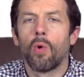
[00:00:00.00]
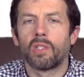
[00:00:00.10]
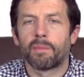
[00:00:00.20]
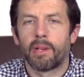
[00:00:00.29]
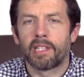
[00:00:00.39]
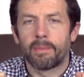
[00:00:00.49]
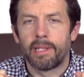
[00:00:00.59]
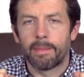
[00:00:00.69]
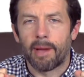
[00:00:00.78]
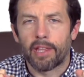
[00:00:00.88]
Which brings
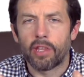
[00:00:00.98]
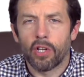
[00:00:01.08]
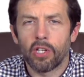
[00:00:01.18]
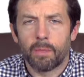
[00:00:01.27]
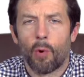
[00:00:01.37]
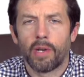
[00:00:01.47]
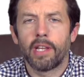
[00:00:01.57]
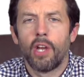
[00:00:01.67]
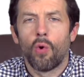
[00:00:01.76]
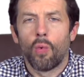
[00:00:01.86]
me to my third point,
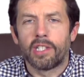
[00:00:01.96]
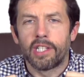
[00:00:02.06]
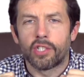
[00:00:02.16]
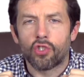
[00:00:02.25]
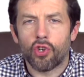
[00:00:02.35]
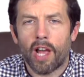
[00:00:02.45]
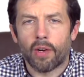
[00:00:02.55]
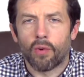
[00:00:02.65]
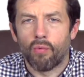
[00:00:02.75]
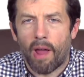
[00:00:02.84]
which is
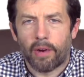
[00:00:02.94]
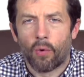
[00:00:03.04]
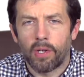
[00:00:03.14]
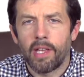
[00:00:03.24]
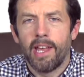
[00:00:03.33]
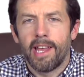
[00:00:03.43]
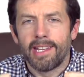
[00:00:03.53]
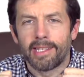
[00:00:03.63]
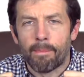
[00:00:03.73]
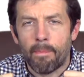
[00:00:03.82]
track record
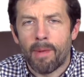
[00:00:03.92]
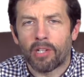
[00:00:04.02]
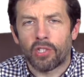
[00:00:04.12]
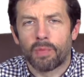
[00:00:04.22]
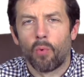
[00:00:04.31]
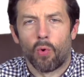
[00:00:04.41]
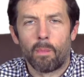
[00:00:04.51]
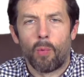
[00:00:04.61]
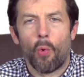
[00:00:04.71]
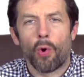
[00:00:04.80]
is much more
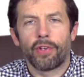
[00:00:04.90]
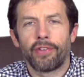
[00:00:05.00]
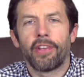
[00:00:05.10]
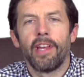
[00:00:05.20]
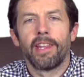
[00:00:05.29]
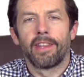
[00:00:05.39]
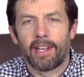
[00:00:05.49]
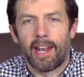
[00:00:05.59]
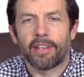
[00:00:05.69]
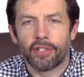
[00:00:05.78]
important
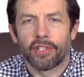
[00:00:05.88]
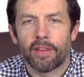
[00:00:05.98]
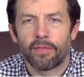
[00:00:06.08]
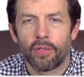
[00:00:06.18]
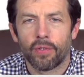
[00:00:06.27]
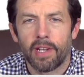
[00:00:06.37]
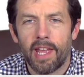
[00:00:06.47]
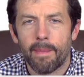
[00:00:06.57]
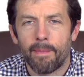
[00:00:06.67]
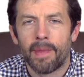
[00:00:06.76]
than letters after your
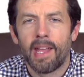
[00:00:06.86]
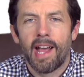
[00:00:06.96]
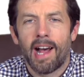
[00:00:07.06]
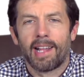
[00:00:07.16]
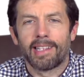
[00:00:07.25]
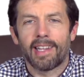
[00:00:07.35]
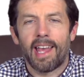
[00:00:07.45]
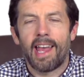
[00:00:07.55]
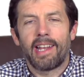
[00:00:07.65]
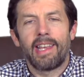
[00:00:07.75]
name. And
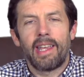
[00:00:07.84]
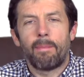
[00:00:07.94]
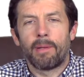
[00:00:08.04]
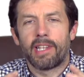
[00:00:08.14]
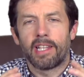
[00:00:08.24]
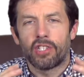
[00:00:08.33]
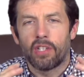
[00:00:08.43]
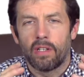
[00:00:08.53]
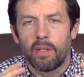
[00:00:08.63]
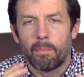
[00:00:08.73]
any
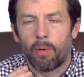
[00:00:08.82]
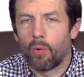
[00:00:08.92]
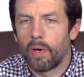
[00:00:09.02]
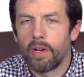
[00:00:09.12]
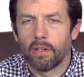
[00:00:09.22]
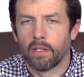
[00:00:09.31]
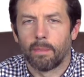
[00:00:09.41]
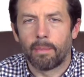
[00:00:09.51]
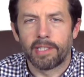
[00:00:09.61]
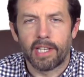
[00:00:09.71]
potential employer
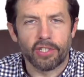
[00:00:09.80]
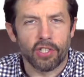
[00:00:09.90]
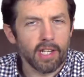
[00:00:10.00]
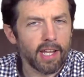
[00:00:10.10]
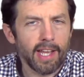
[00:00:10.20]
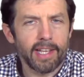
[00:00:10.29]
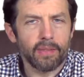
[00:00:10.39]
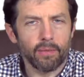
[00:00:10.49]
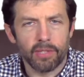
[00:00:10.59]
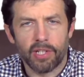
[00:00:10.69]
and potential
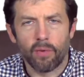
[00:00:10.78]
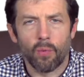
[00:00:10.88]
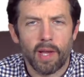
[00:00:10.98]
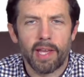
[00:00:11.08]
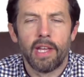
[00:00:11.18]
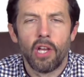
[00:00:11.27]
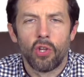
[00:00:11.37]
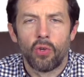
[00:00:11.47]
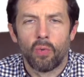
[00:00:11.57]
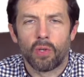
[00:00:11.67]
client, whichever way
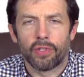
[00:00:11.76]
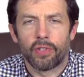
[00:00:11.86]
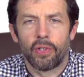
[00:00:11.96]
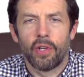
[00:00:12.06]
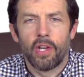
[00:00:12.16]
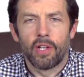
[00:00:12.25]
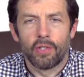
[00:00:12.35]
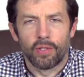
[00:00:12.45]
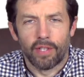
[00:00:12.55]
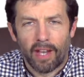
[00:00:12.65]
you want to
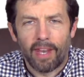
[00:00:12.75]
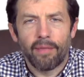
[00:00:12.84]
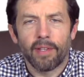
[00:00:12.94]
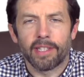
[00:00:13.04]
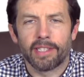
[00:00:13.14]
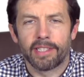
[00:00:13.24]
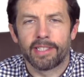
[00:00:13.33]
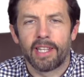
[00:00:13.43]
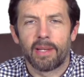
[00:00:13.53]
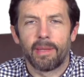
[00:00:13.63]
deliver the
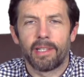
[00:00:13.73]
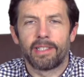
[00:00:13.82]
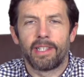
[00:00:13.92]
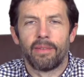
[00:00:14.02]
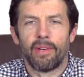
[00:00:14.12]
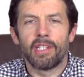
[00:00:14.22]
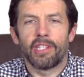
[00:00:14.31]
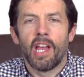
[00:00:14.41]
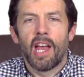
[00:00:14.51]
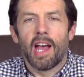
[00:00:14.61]
sustainability, Rich,